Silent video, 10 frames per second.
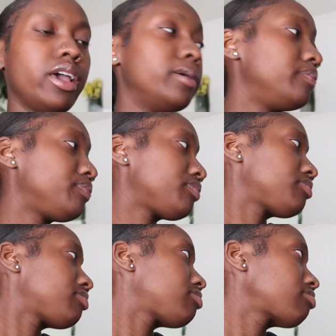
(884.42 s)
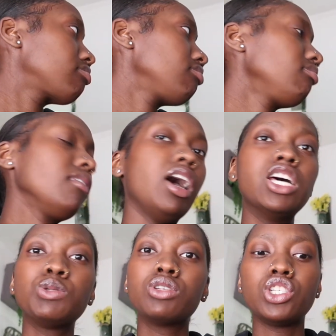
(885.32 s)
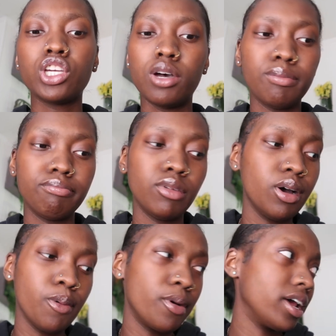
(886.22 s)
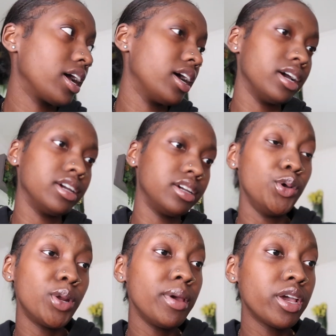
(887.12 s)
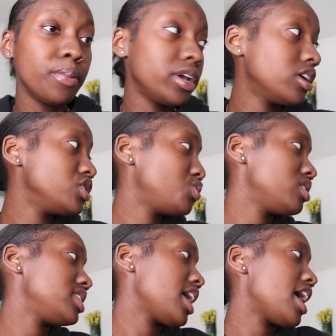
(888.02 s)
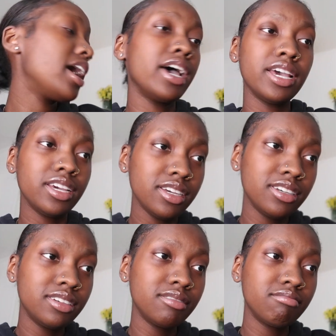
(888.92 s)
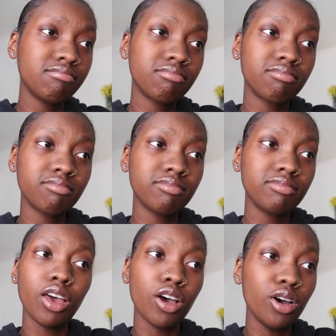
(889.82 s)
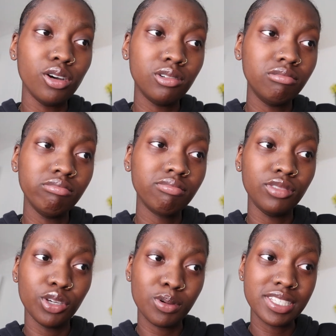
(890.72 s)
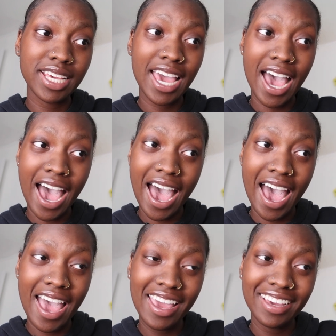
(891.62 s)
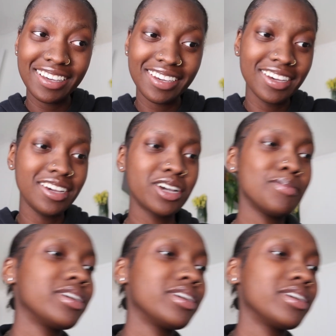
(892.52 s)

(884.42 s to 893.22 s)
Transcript: yeah, I just wanna show y'all what I got. You wanna make an appearance? You wanna say hi? No, do you wanna say hi? Come